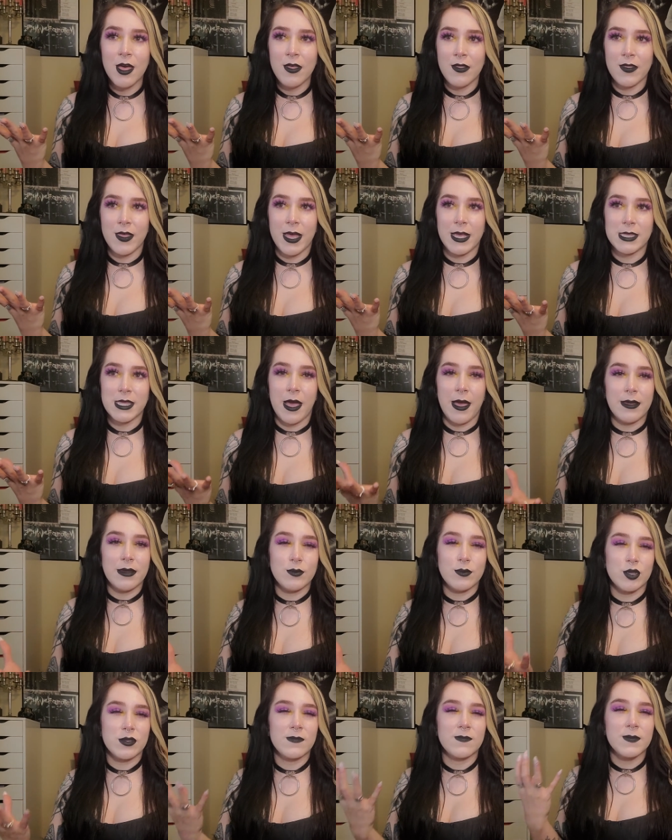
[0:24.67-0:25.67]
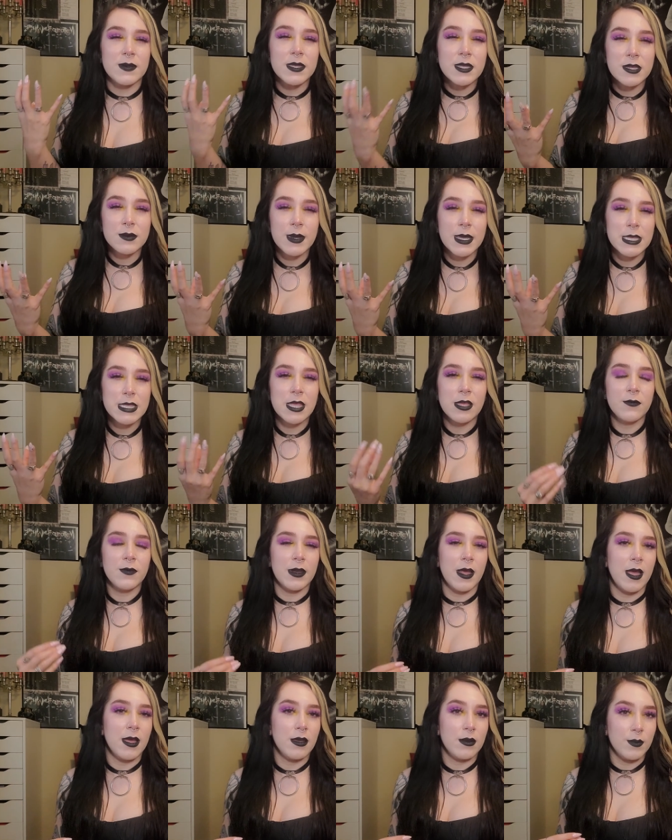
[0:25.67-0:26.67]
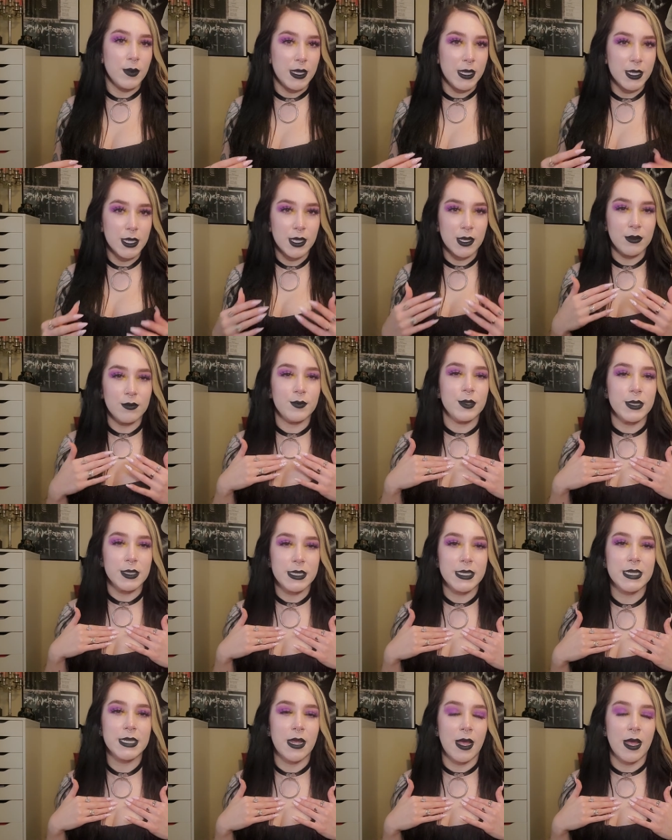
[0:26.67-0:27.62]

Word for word: that I am just feeling myself and I am like complete,